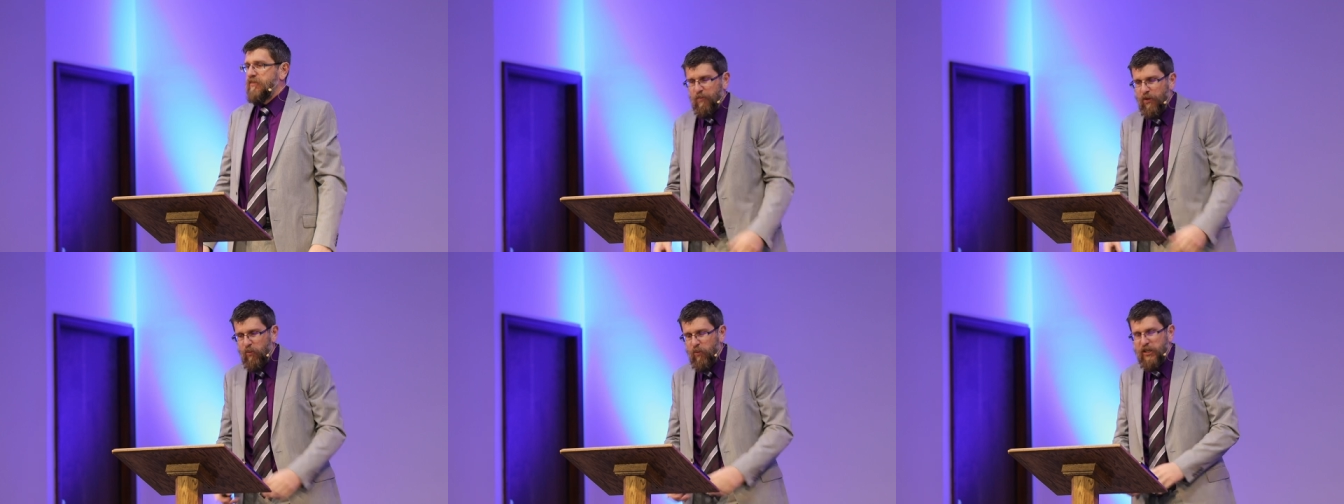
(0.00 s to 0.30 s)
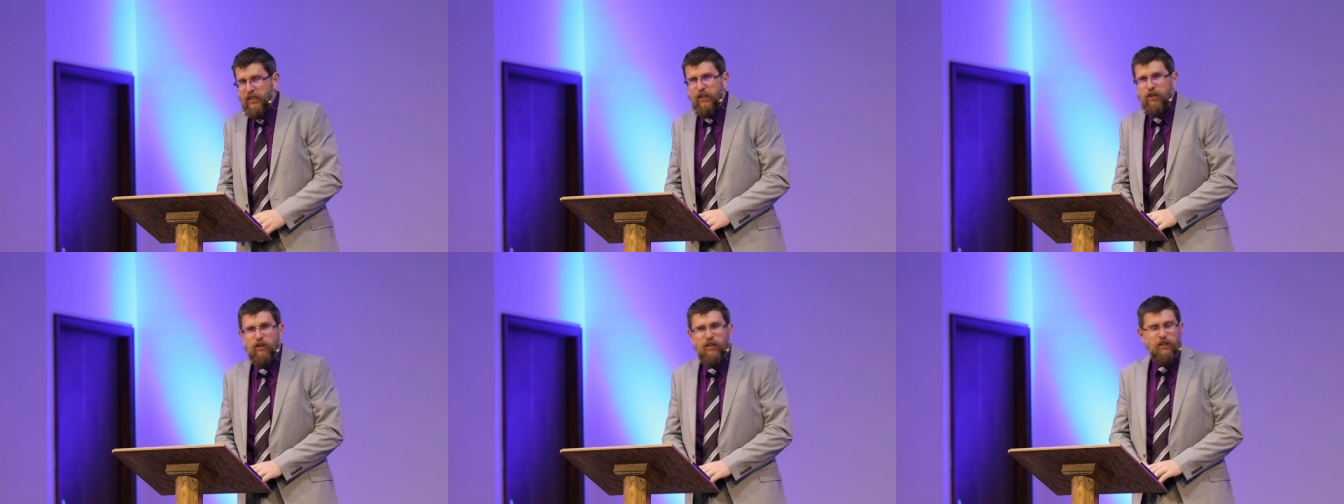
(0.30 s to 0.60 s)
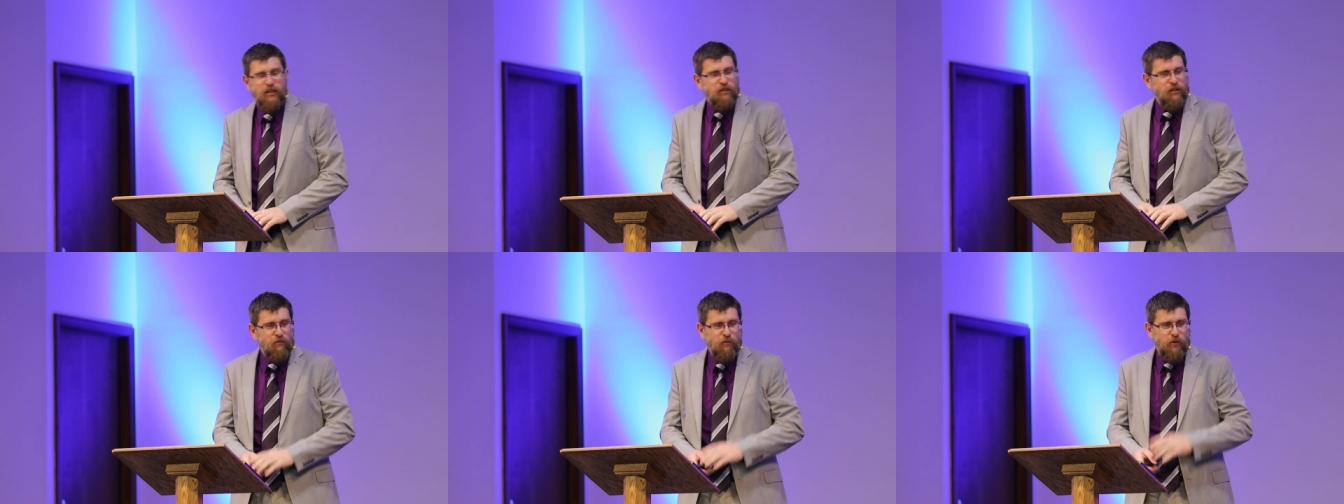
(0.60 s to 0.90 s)
But
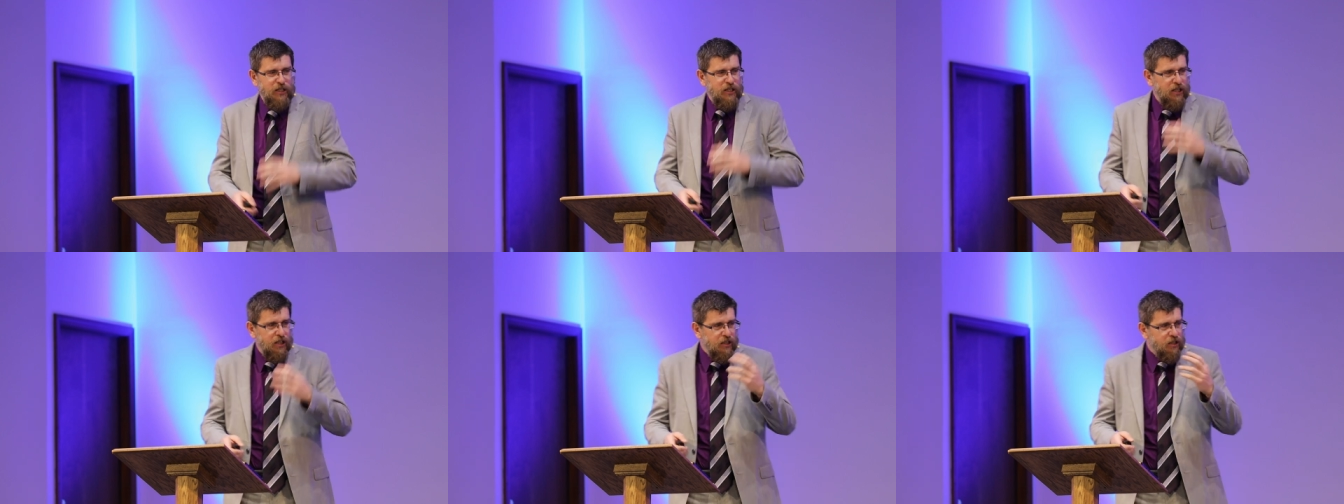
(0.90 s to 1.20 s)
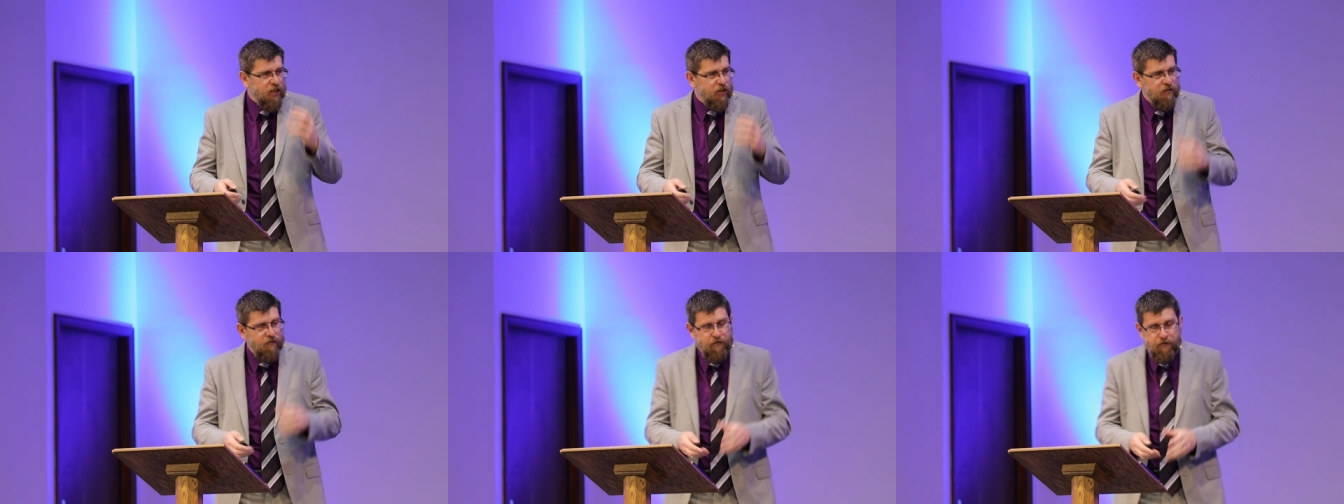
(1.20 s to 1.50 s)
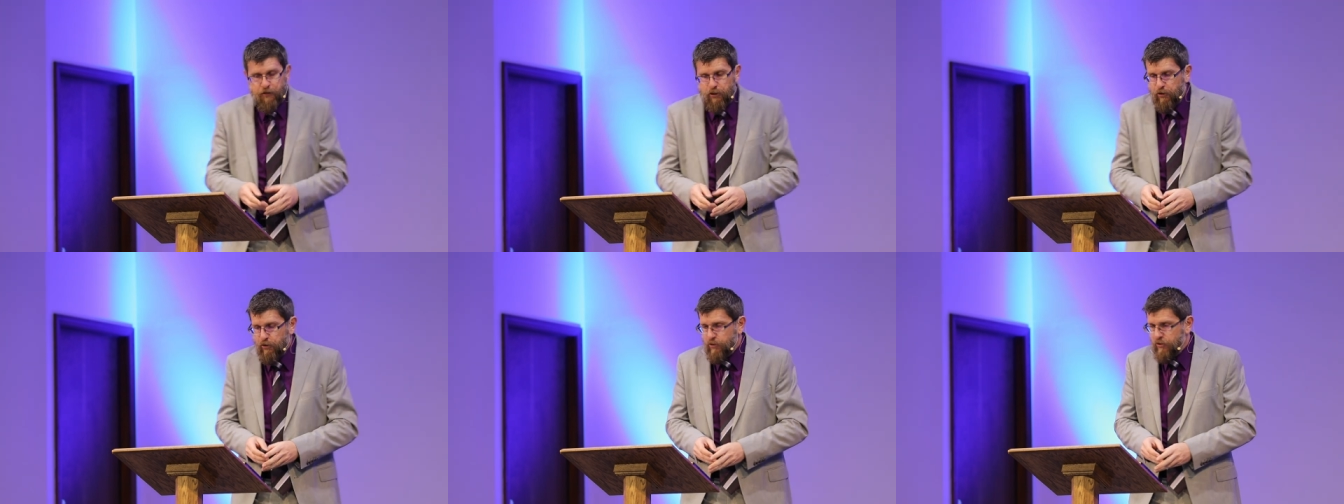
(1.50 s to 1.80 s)
we, we get
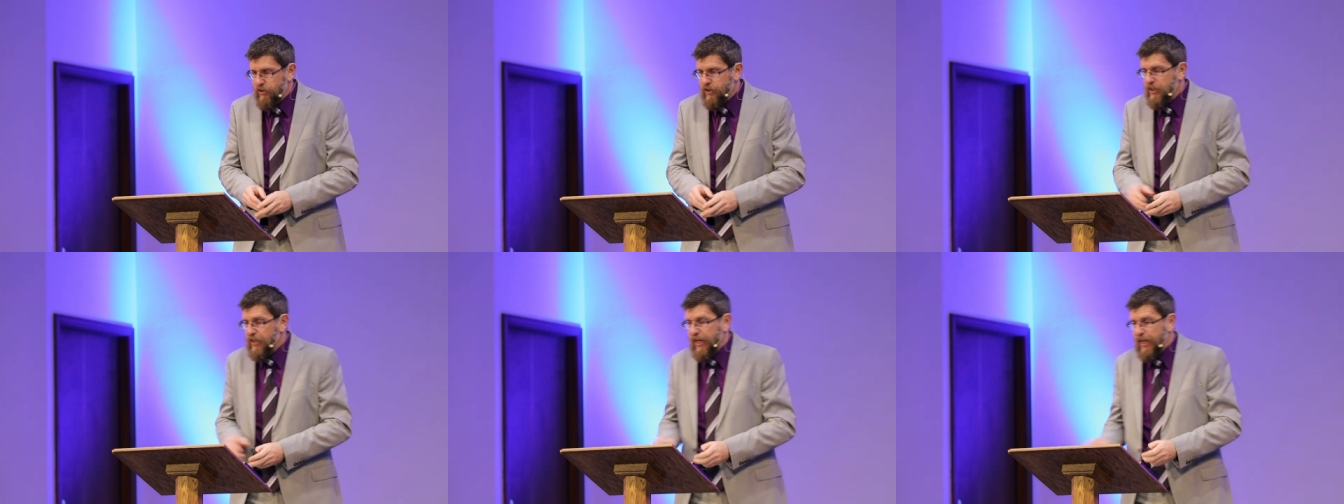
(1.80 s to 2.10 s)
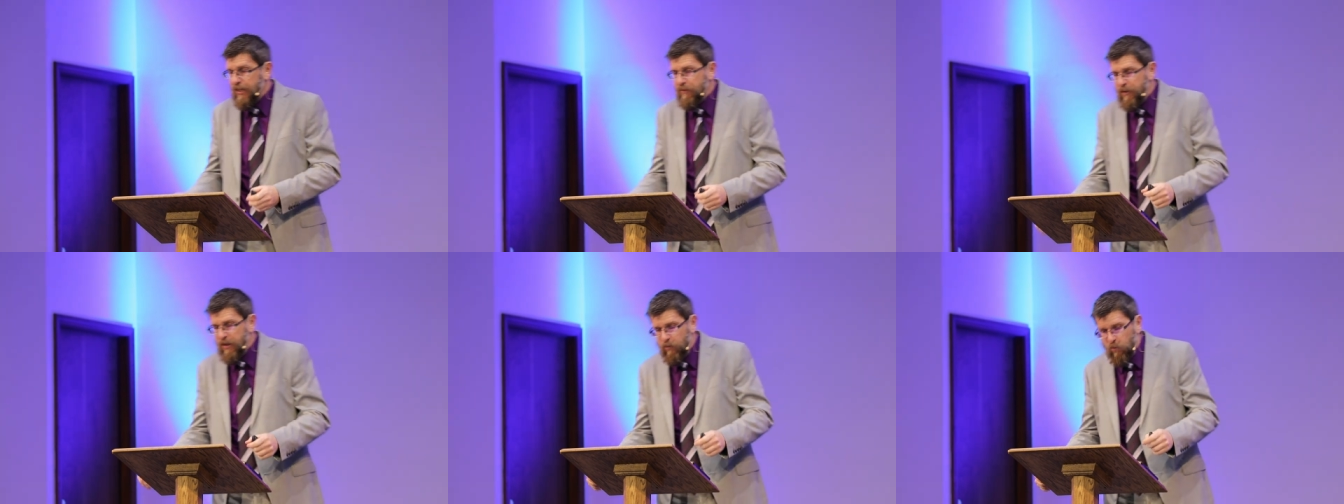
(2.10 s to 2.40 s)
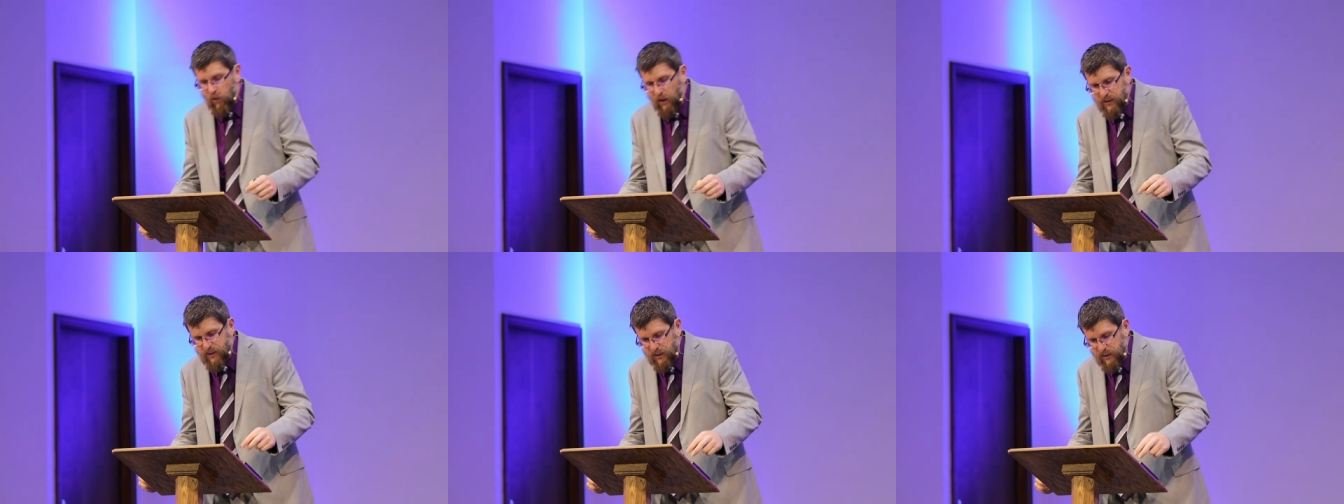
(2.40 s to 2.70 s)
confused. The enemy
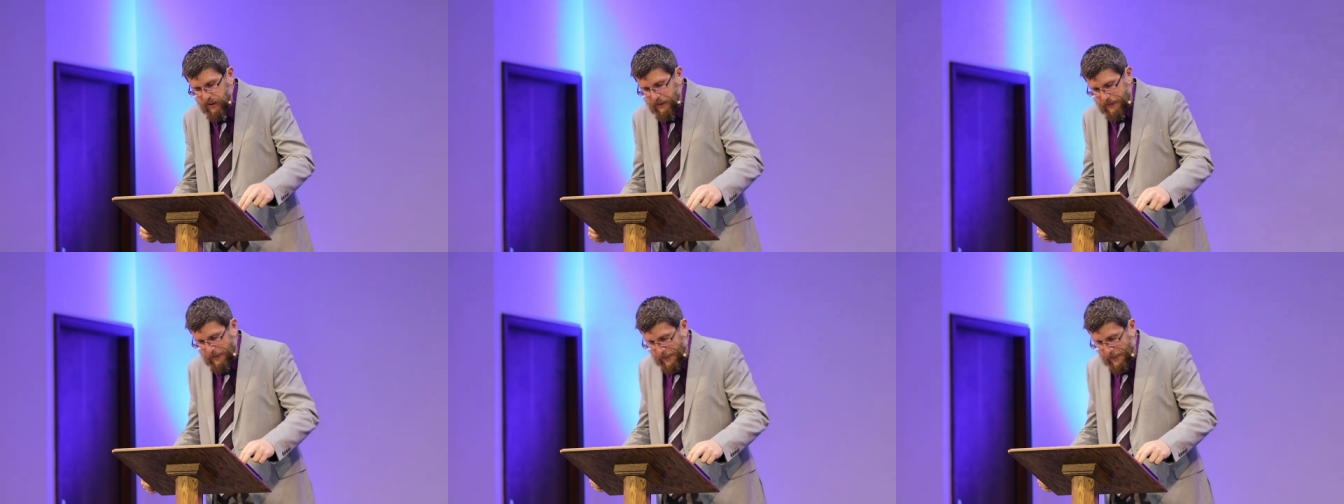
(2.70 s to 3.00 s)
wasn't the